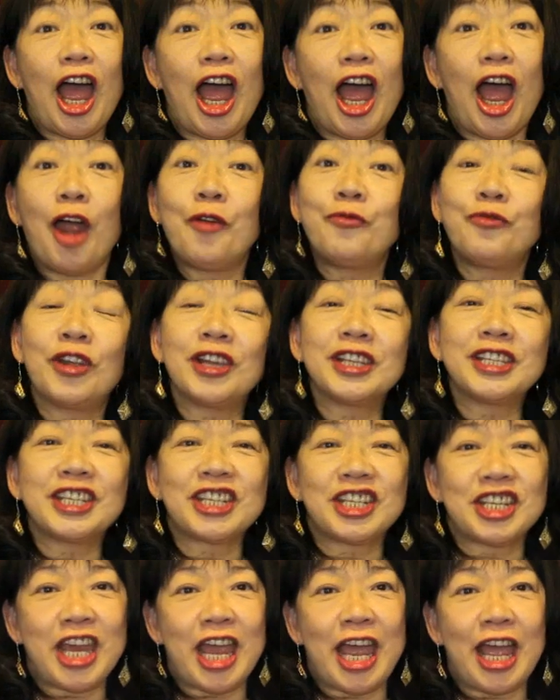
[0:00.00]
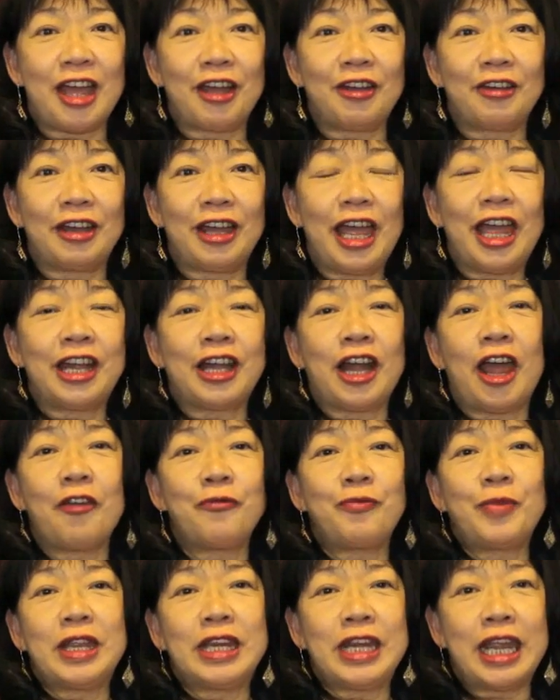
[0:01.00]
I'm Ross Chow and
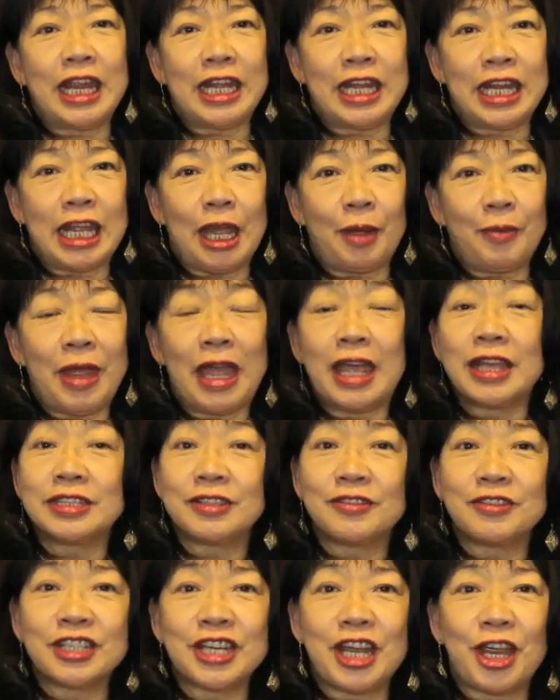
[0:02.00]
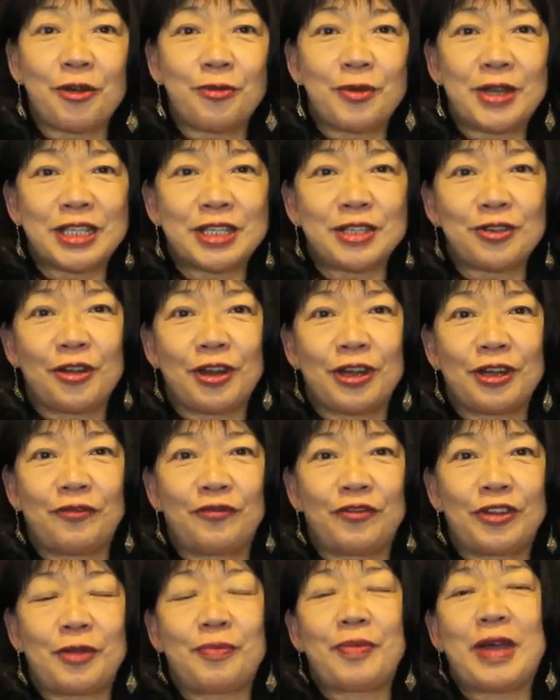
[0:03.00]
I've been heading up House of Chow
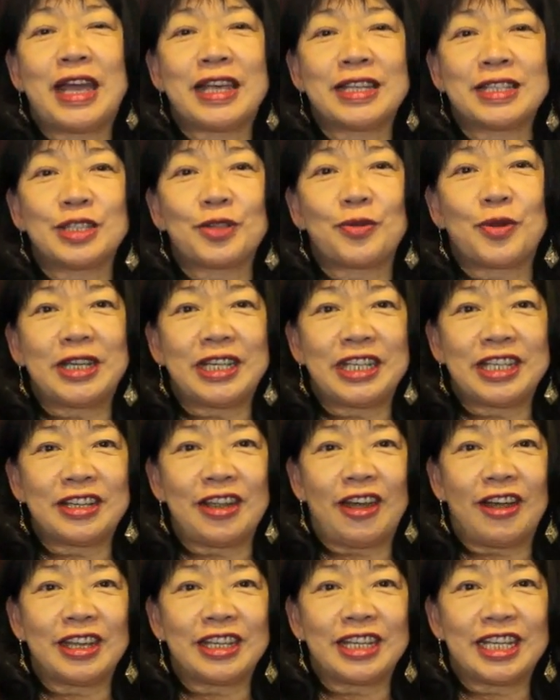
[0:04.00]
restaurant for the past twenty-nine